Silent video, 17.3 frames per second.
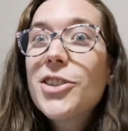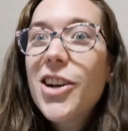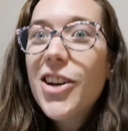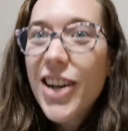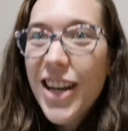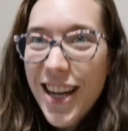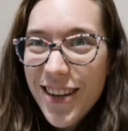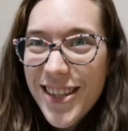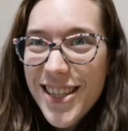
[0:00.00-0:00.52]

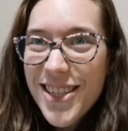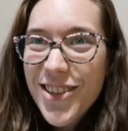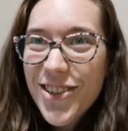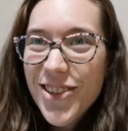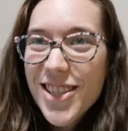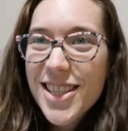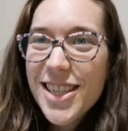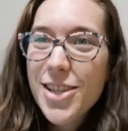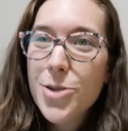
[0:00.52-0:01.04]
got her into
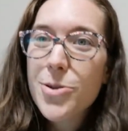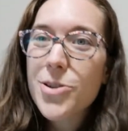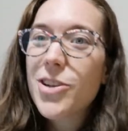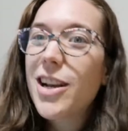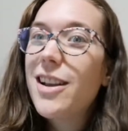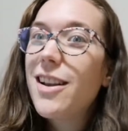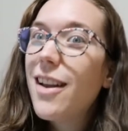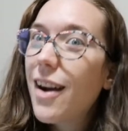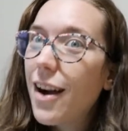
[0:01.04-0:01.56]
cross stitch, which
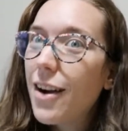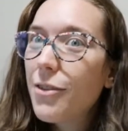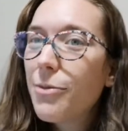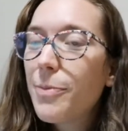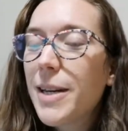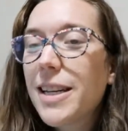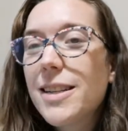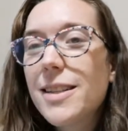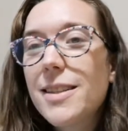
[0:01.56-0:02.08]
I love,
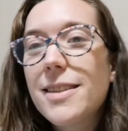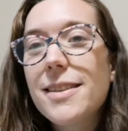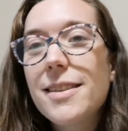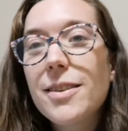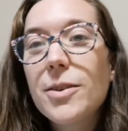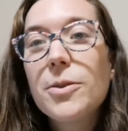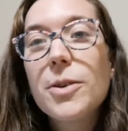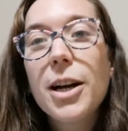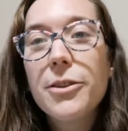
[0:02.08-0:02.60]
because
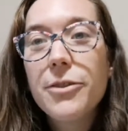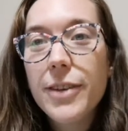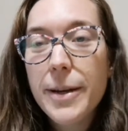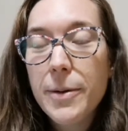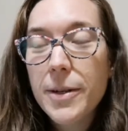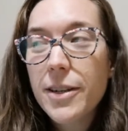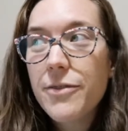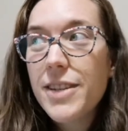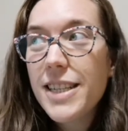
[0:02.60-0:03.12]
hopefully
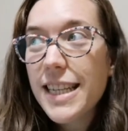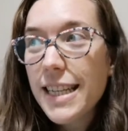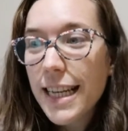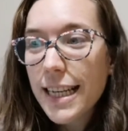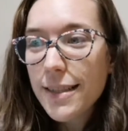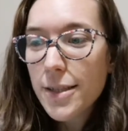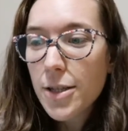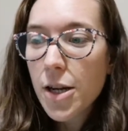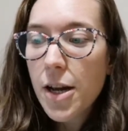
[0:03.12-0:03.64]
when I visit
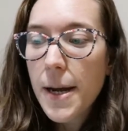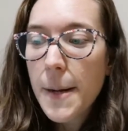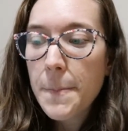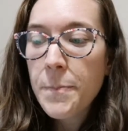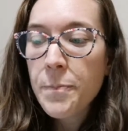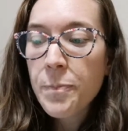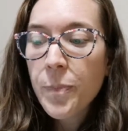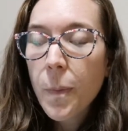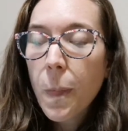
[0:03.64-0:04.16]
next
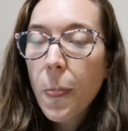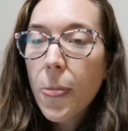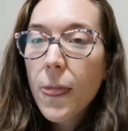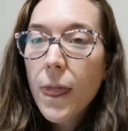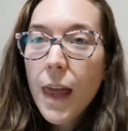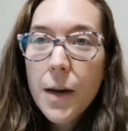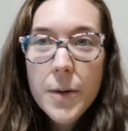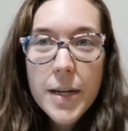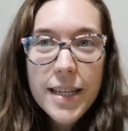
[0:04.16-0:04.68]
time,
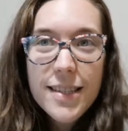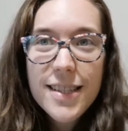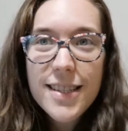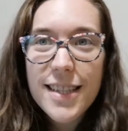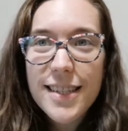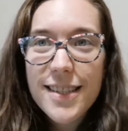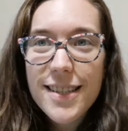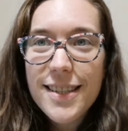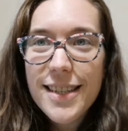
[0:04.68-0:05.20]
we can
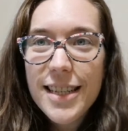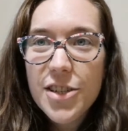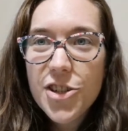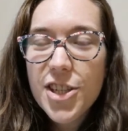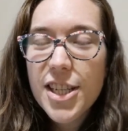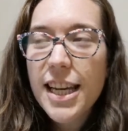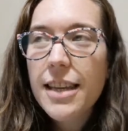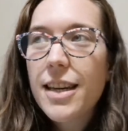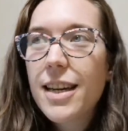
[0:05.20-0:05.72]
sit and
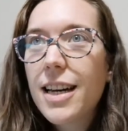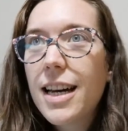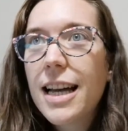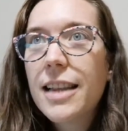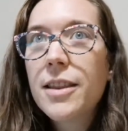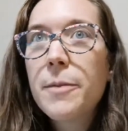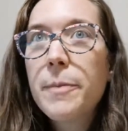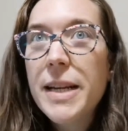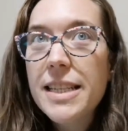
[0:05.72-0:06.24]
stitch together.
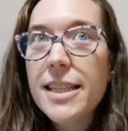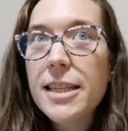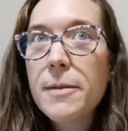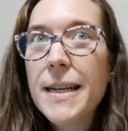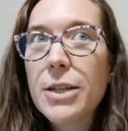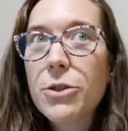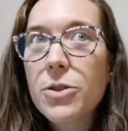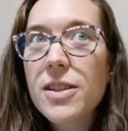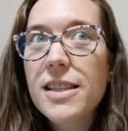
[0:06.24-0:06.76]
And the best thing
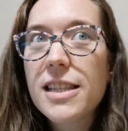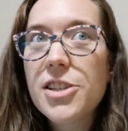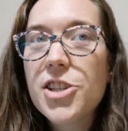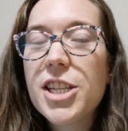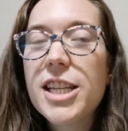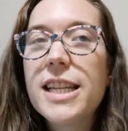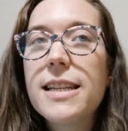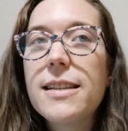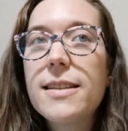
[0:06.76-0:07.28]
about cross
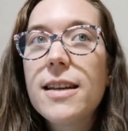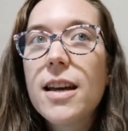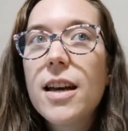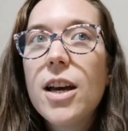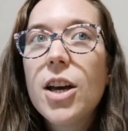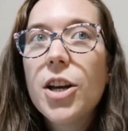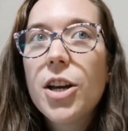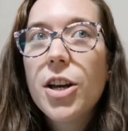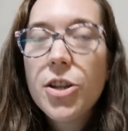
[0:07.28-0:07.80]
stitching is
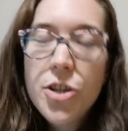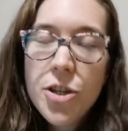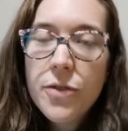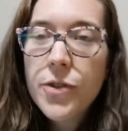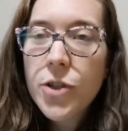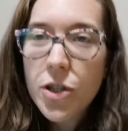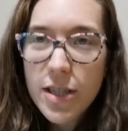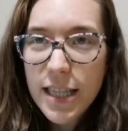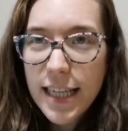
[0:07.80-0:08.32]

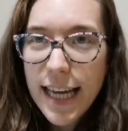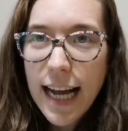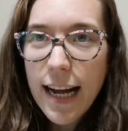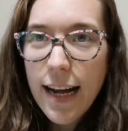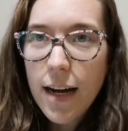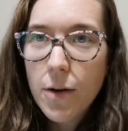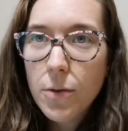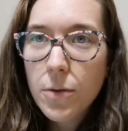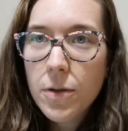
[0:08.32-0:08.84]
you've got to
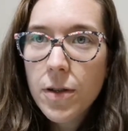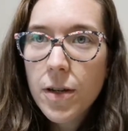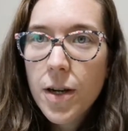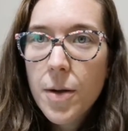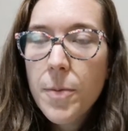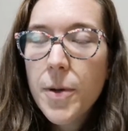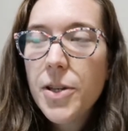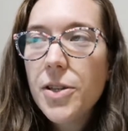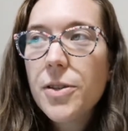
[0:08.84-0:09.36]
count,
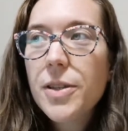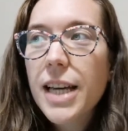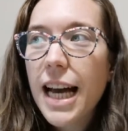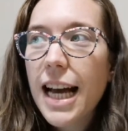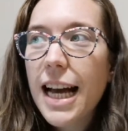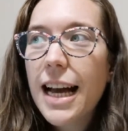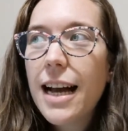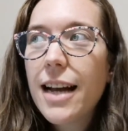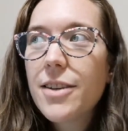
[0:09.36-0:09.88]
but you
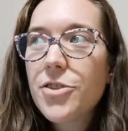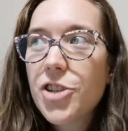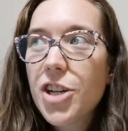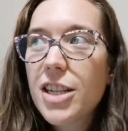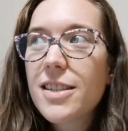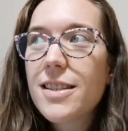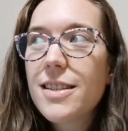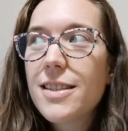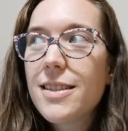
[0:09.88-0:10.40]
can
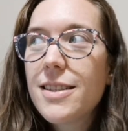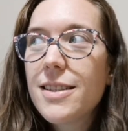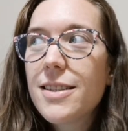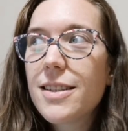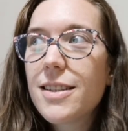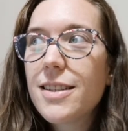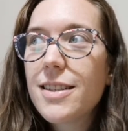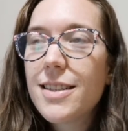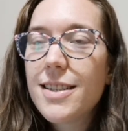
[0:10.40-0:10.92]

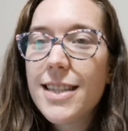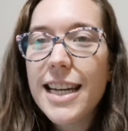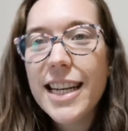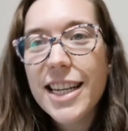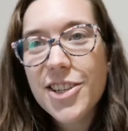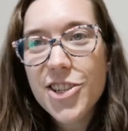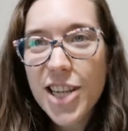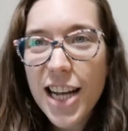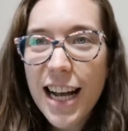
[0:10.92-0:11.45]
just
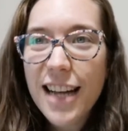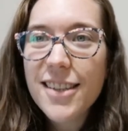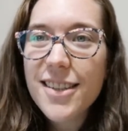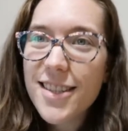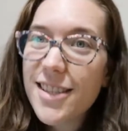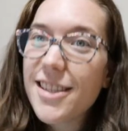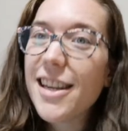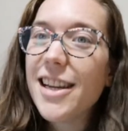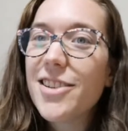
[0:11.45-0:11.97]
sit, chat and
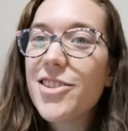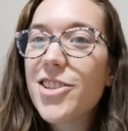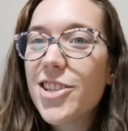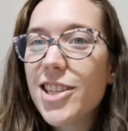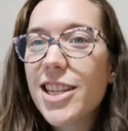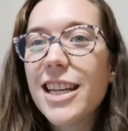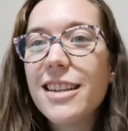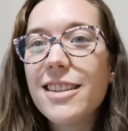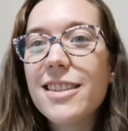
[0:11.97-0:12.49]

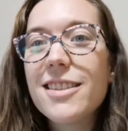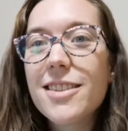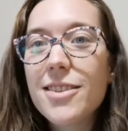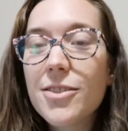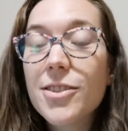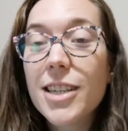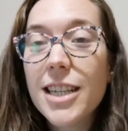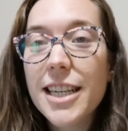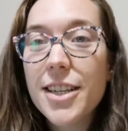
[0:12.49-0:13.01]
stitch. It's a
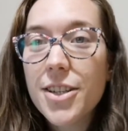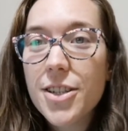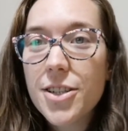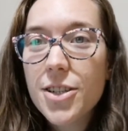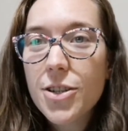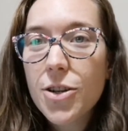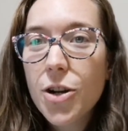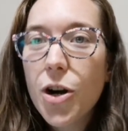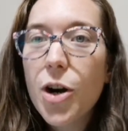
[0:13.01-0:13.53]
really
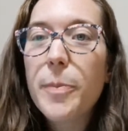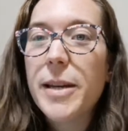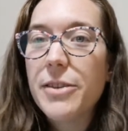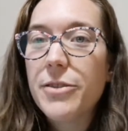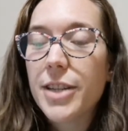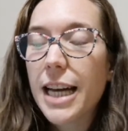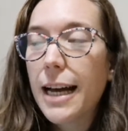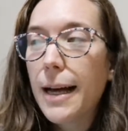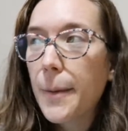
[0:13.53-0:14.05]
good hobby
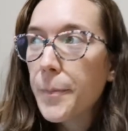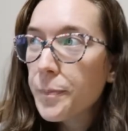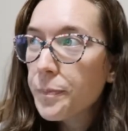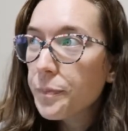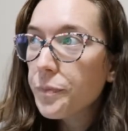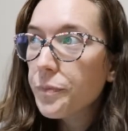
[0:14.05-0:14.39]
for that.